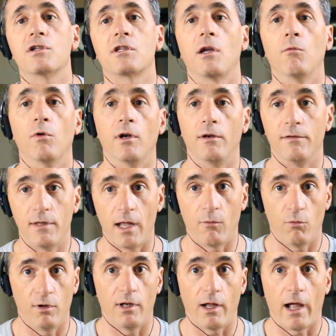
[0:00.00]
they would
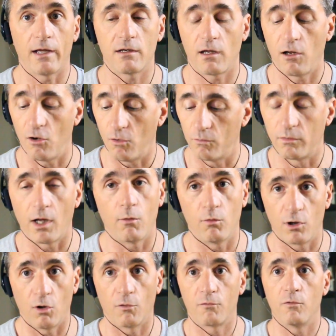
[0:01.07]

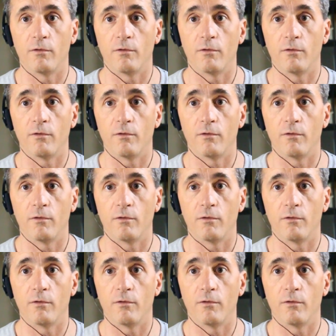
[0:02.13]
go through